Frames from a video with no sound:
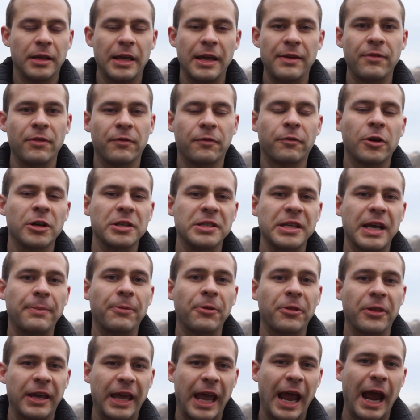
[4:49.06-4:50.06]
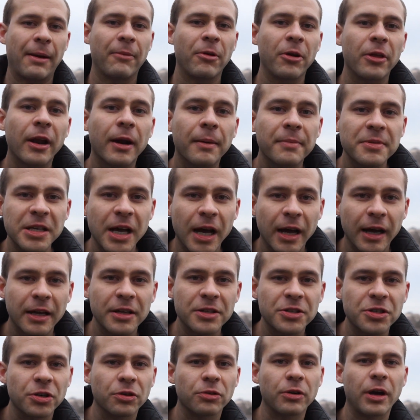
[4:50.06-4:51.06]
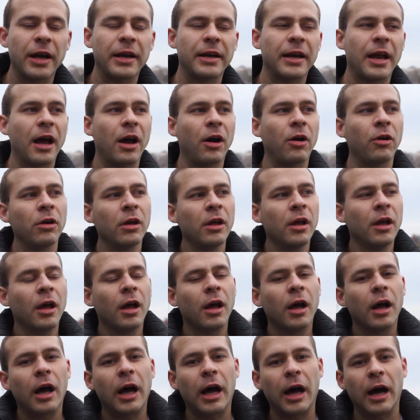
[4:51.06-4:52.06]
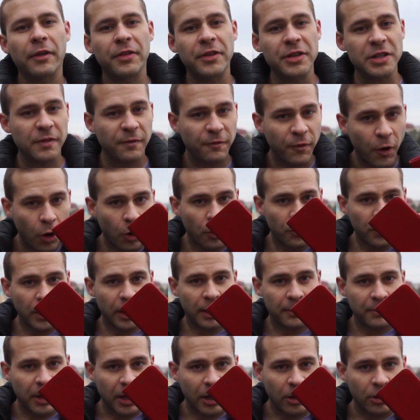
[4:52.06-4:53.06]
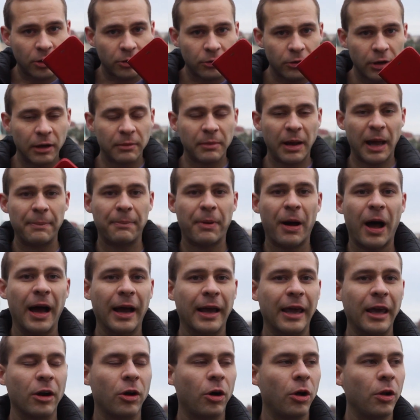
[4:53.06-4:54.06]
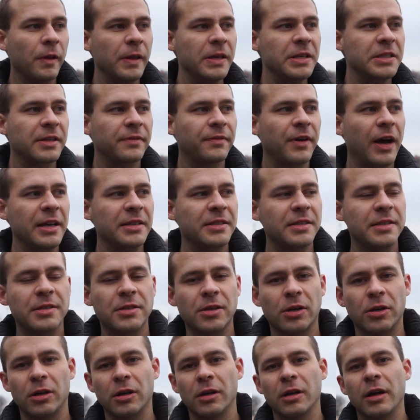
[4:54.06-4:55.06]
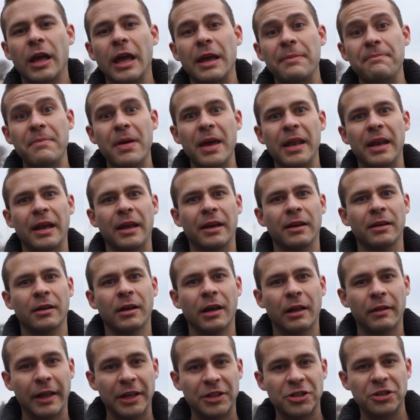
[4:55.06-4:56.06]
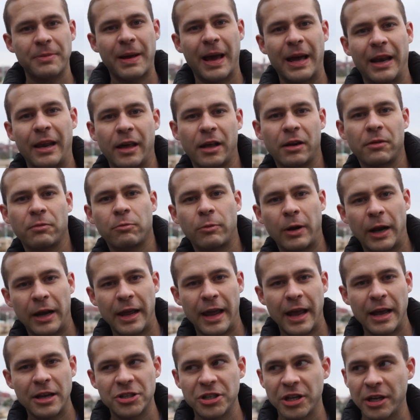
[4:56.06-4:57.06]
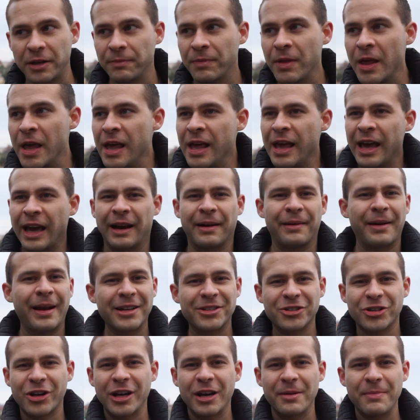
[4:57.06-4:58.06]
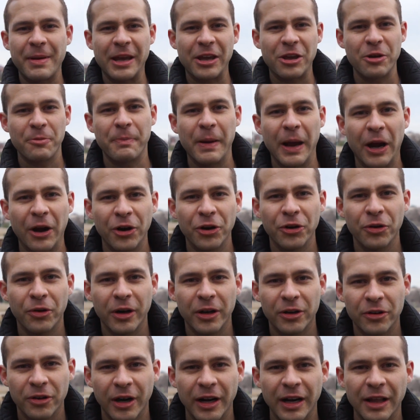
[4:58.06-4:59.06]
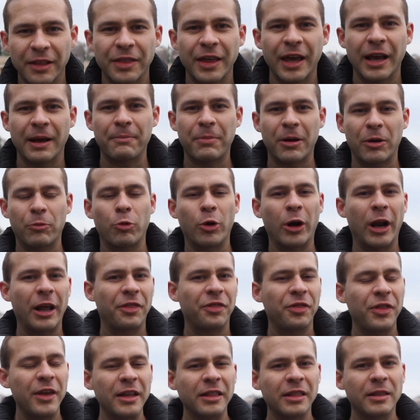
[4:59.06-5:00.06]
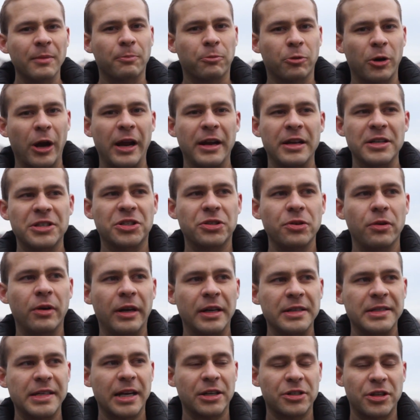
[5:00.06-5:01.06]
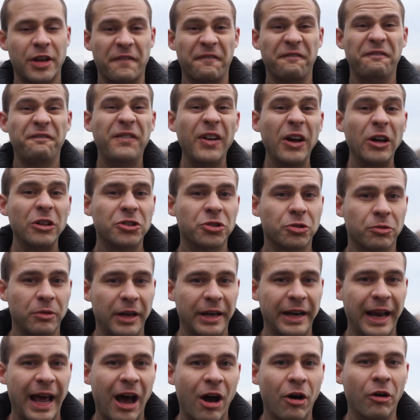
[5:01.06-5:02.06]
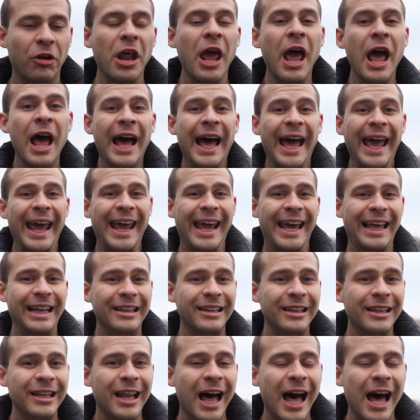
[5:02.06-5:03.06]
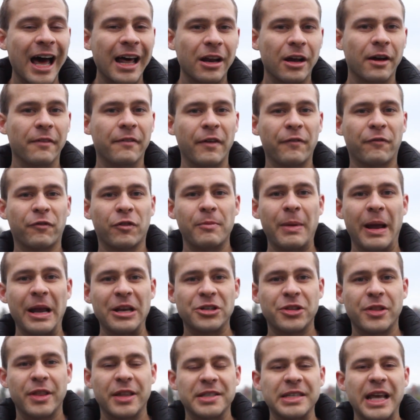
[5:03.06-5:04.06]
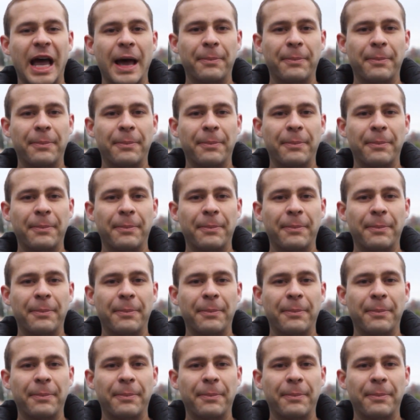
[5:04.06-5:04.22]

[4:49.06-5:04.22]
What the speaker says: even for example, the camera that I'm talking to right now, this phone that I'm carrying around my pocket, all these devices are emitting electromagnetic radiation. And I'm not trying to make you paranoid or anything, but what I think the brain is doing is actually filtering out a lot of information that's